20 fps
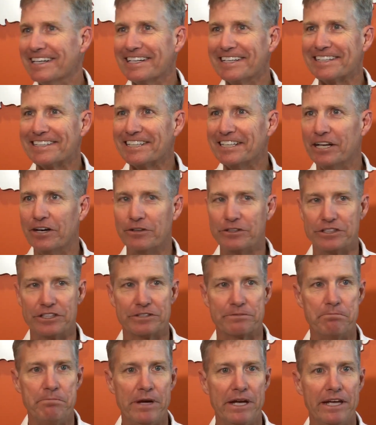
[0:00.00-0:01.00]

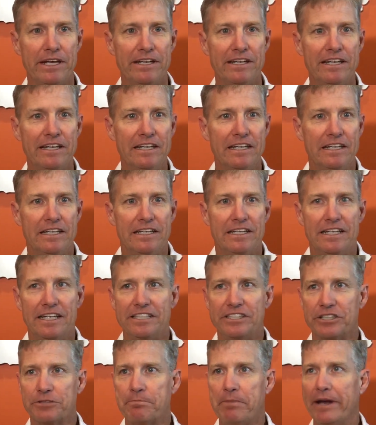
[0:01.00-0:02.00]

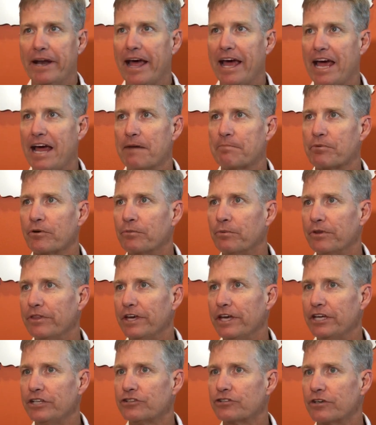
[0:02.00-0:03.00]
He's just been hampered with
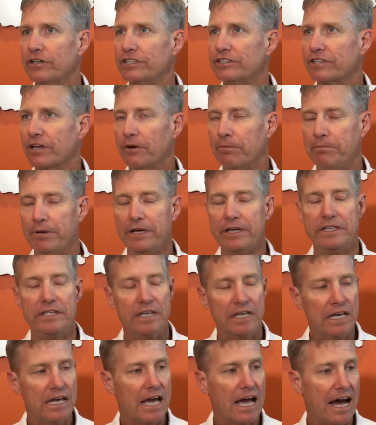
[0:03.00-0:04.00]
the injury. So,
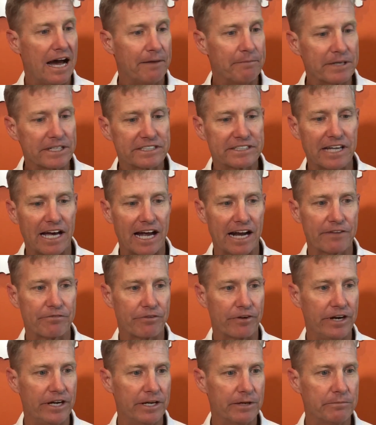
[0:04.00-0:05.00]
I'm excited
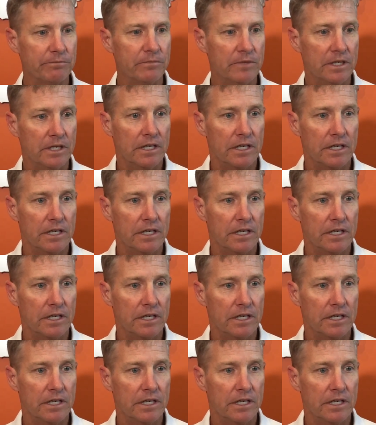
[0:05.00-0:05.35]
for him.